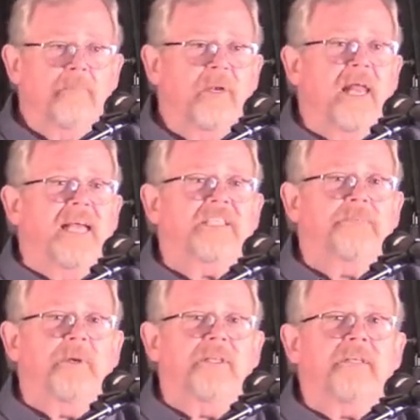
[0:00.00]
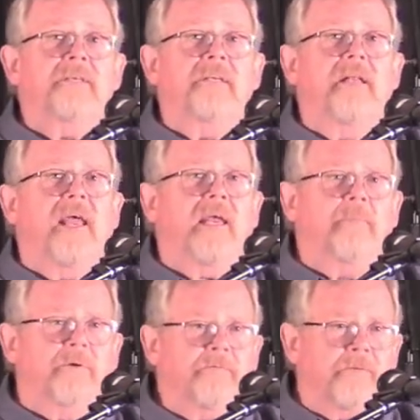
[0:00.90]
Blessed be the
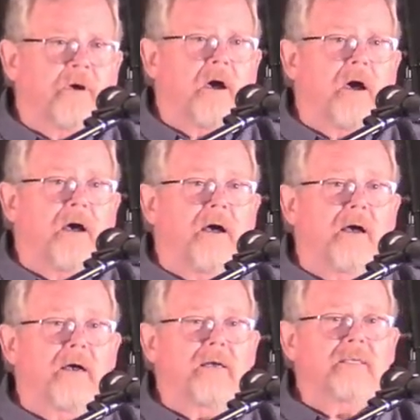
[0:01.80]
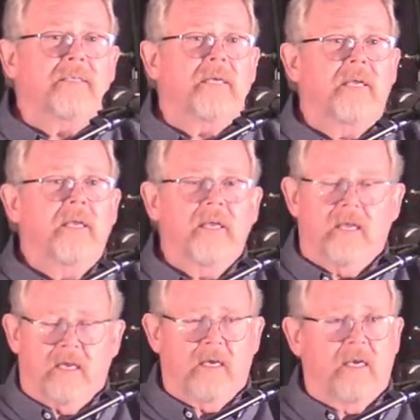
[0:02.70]
name of God,
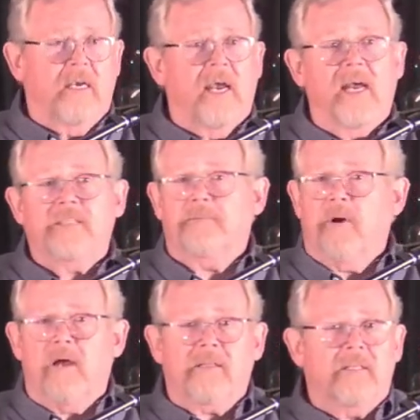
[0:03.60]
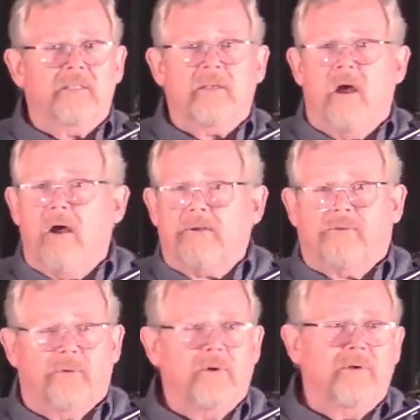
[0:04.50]
He has brought this ark
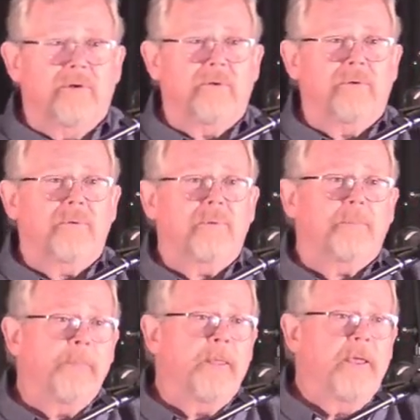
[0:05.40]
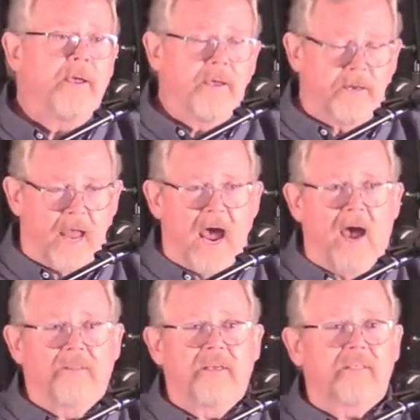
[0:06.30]
through.
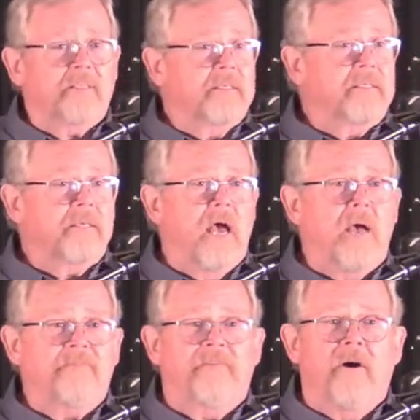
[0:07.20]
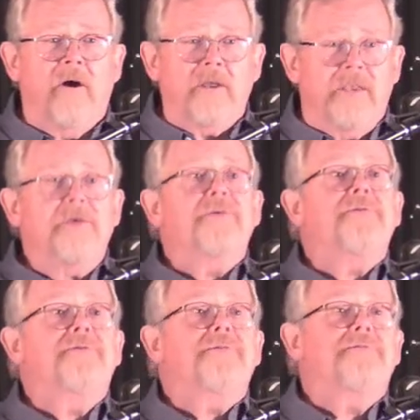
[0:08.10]
Now there's a job for
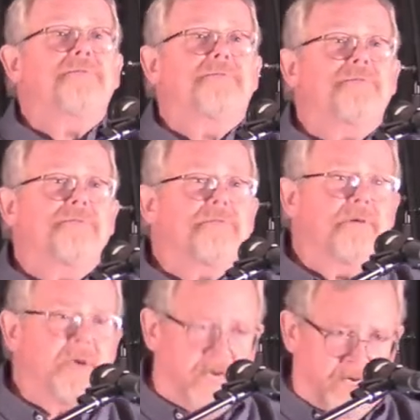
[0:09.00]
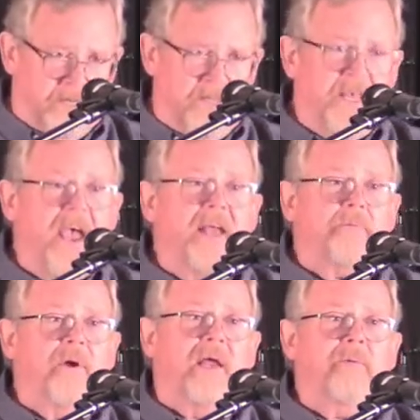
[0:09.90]
you. In that
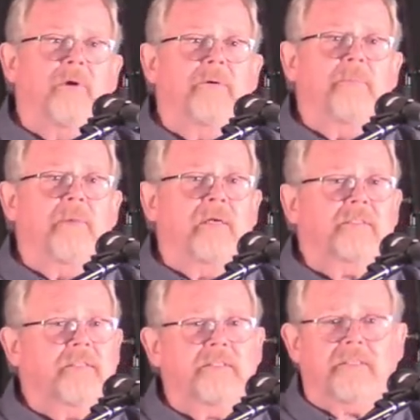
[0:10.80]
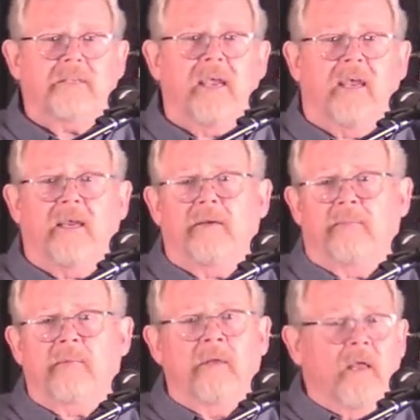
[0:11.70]
way, we're much the same,